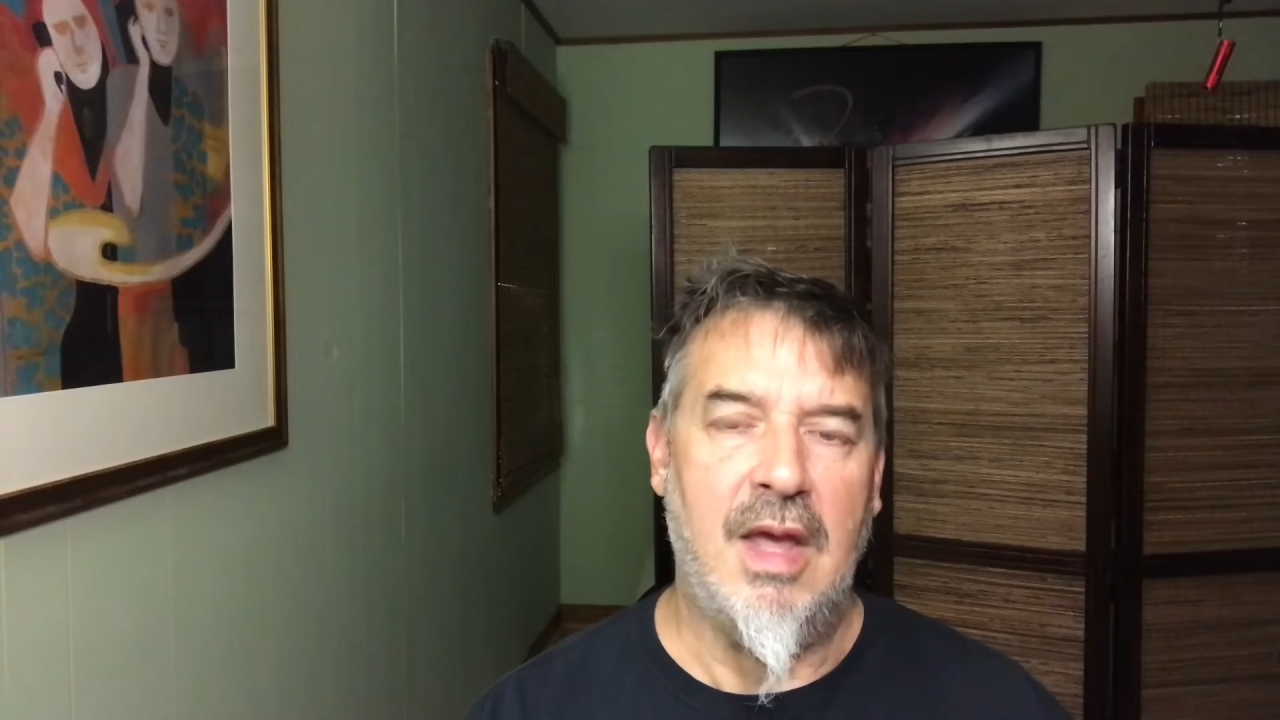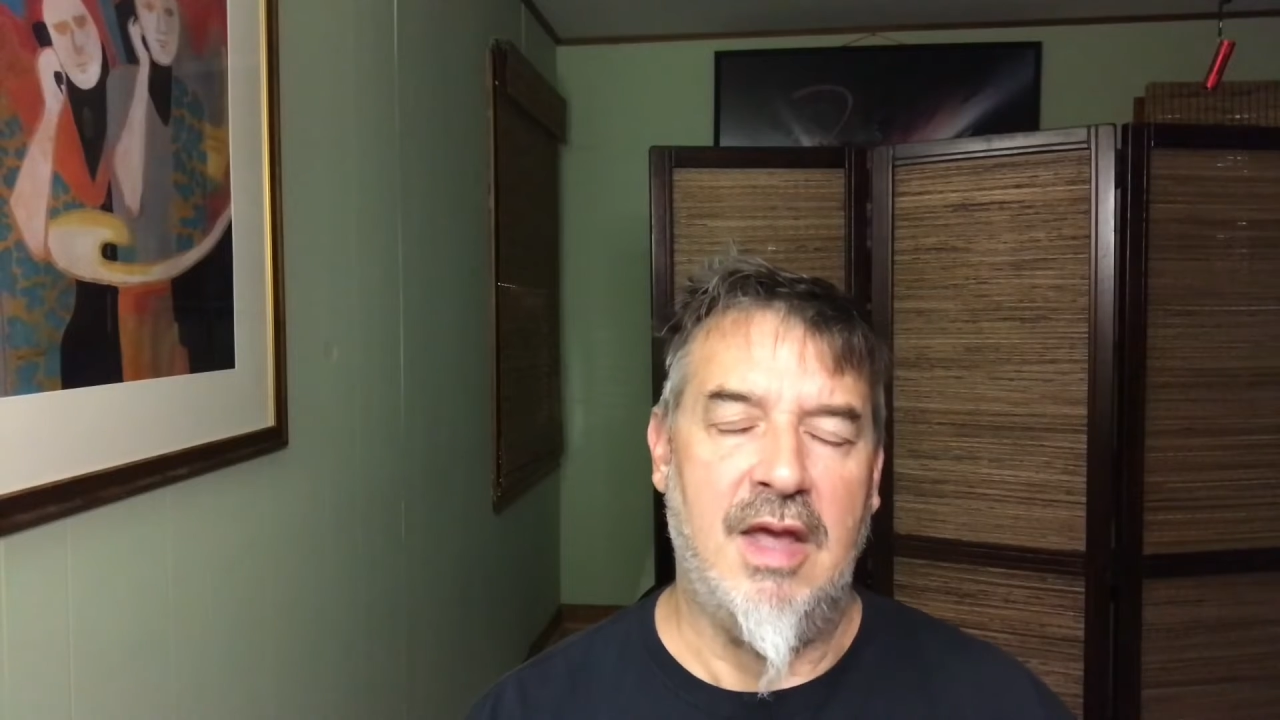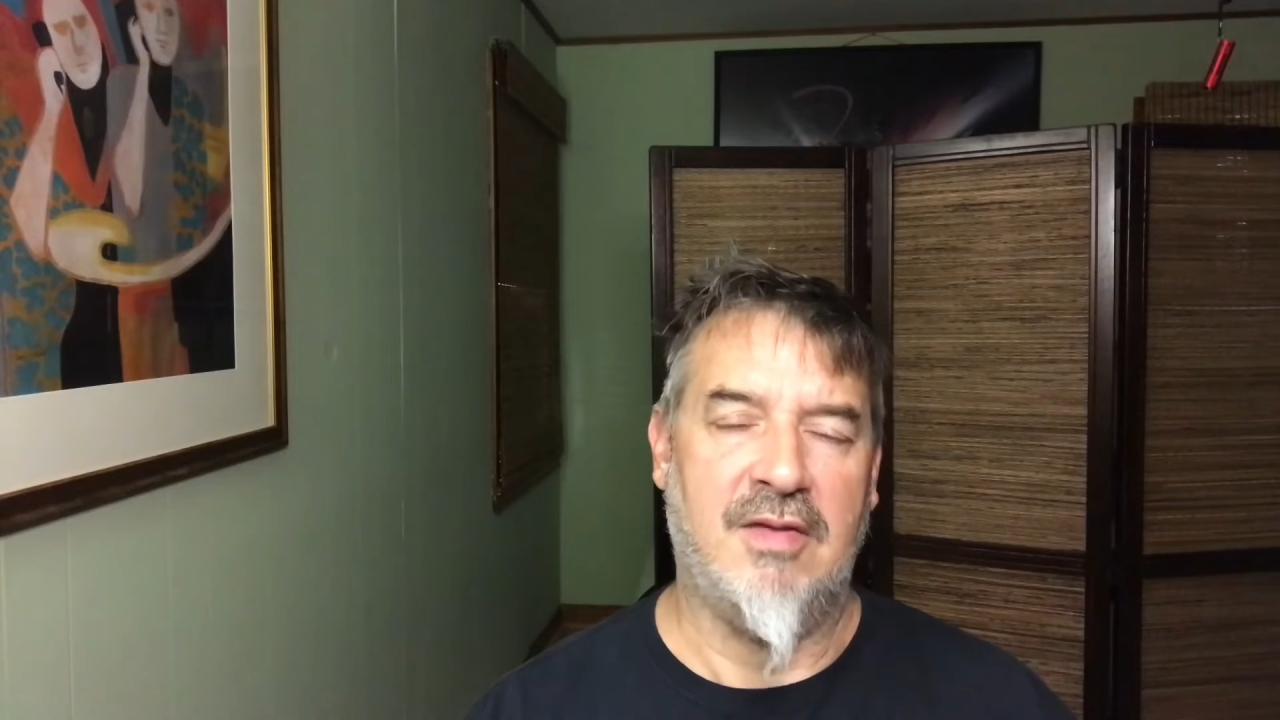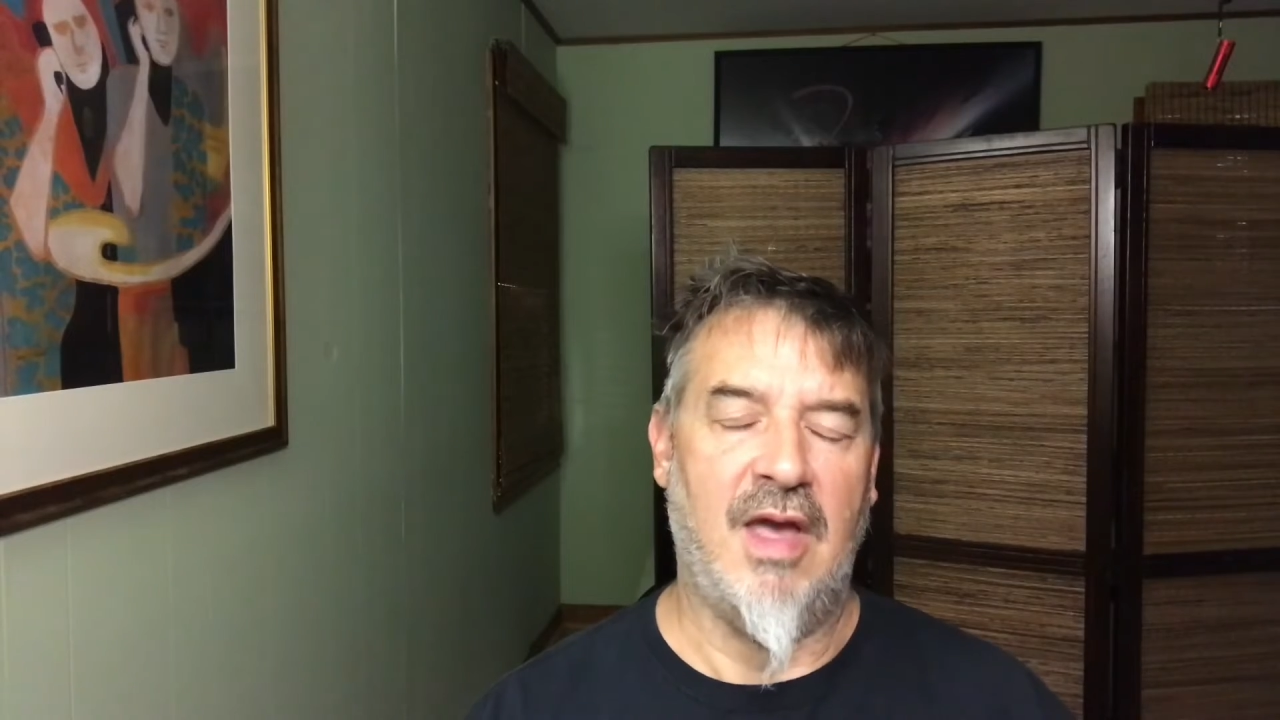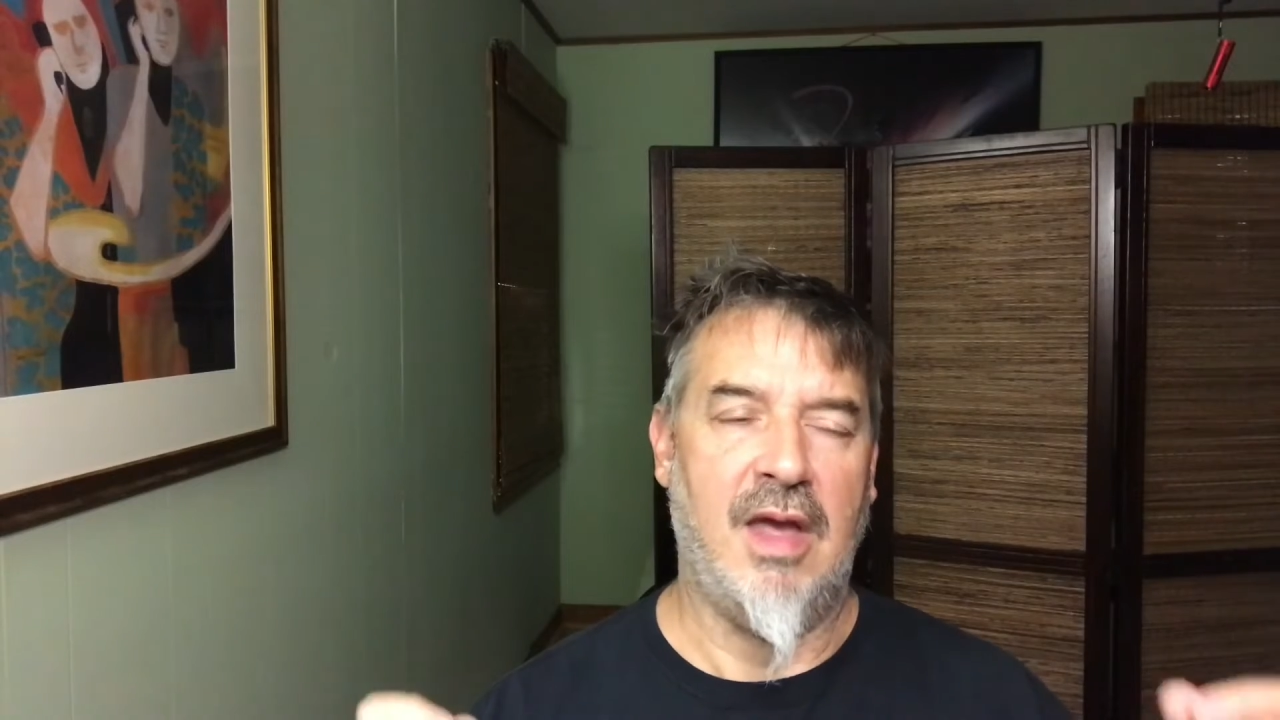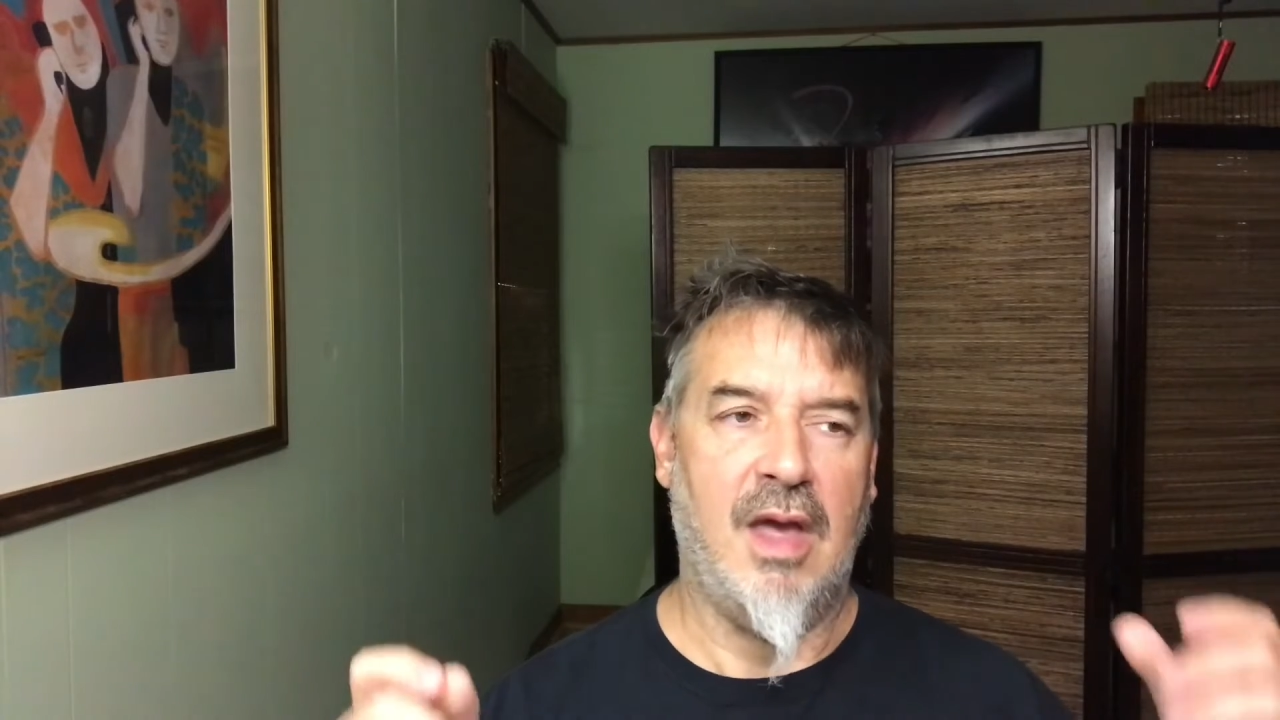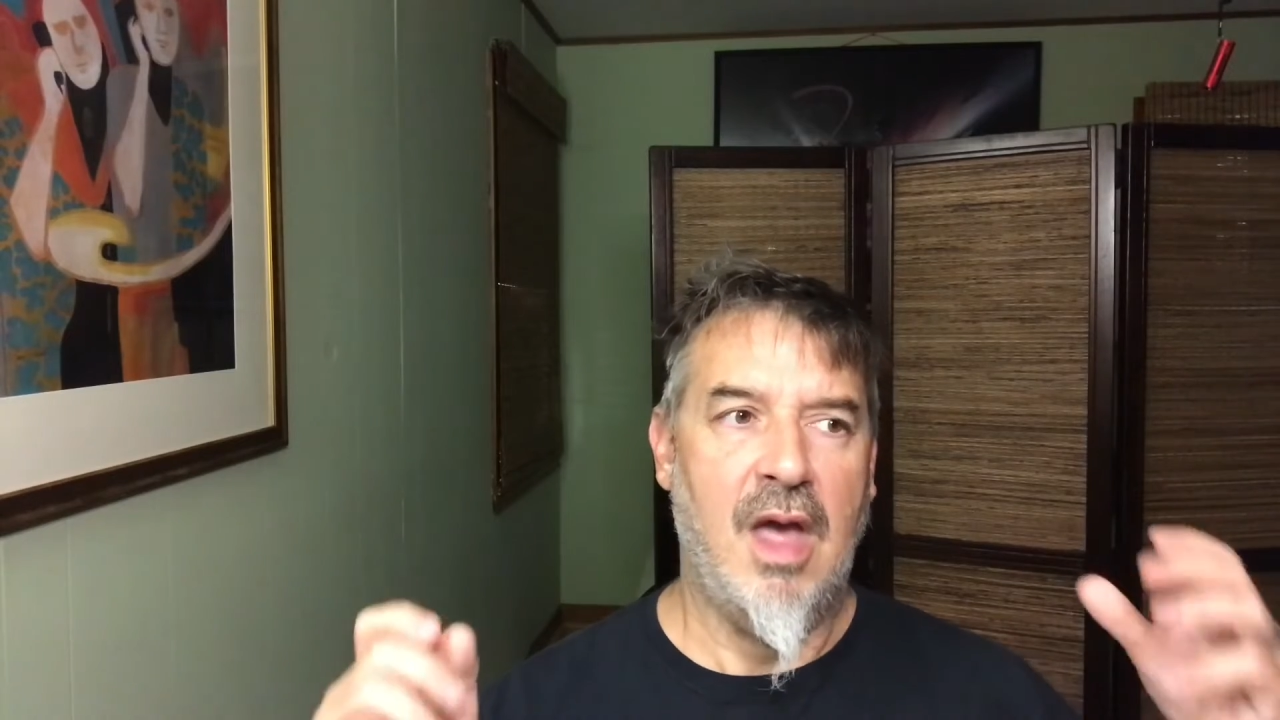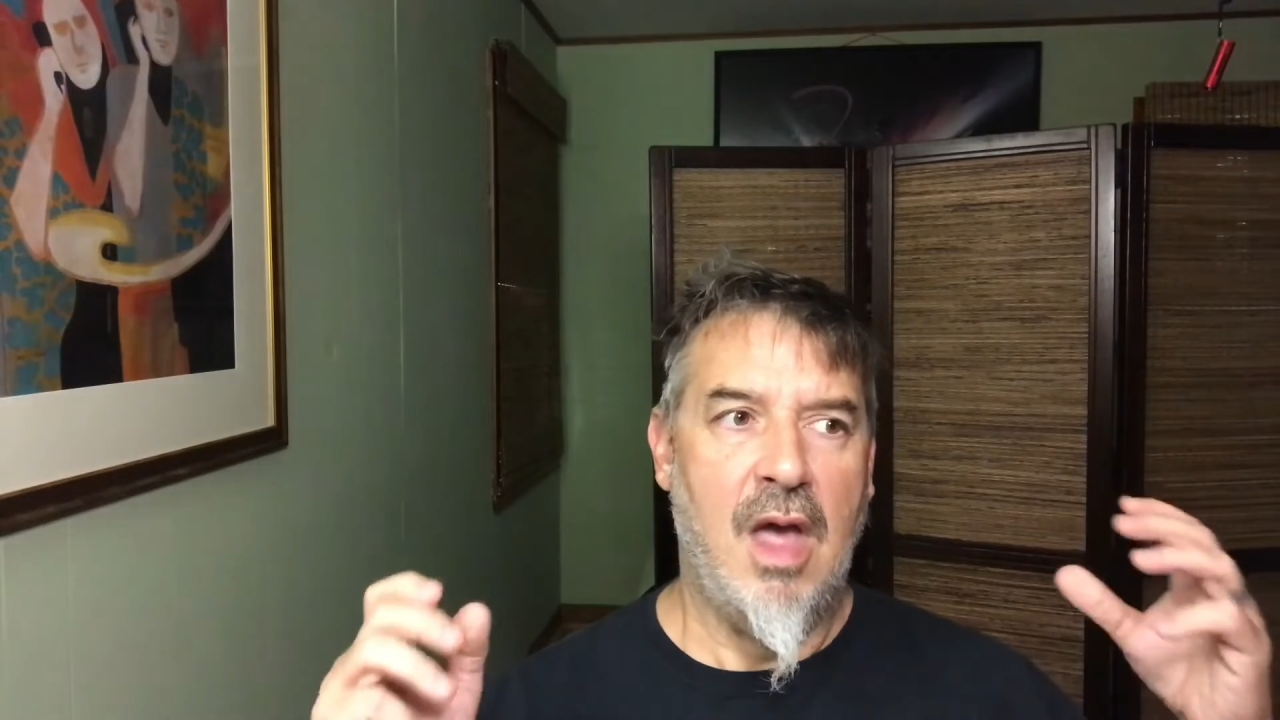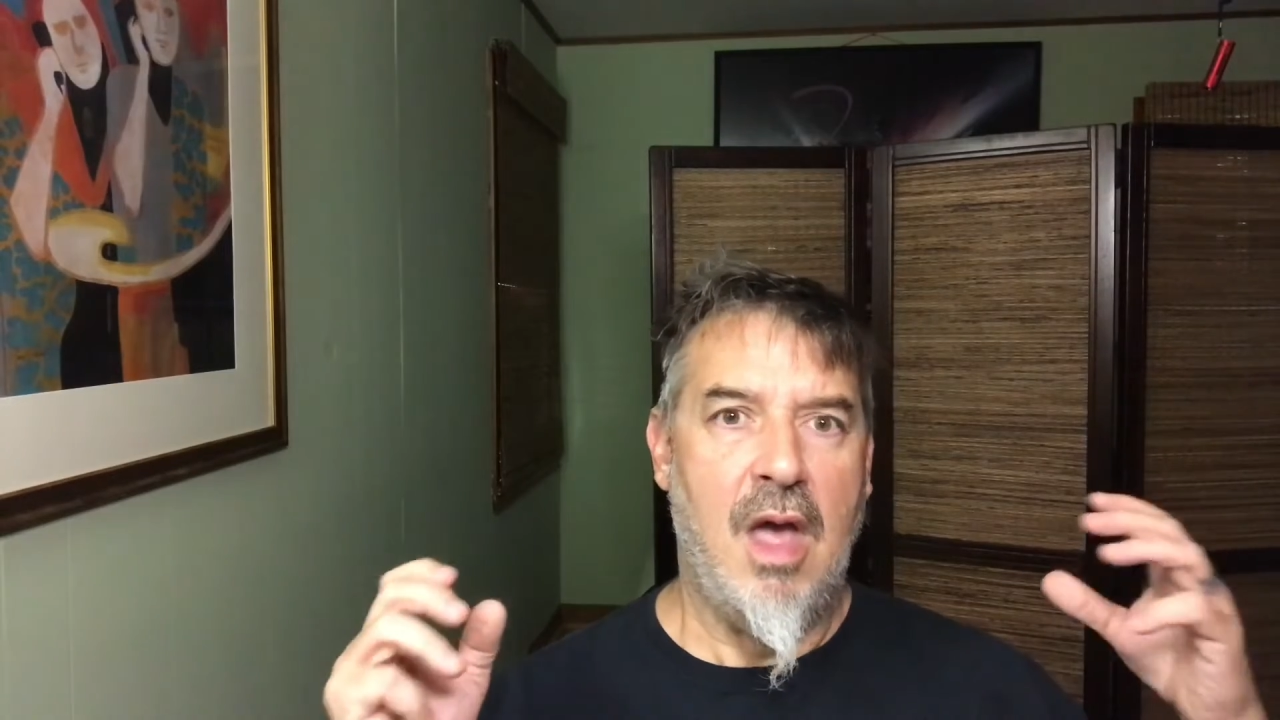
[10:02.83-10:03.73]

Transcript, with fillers: It's like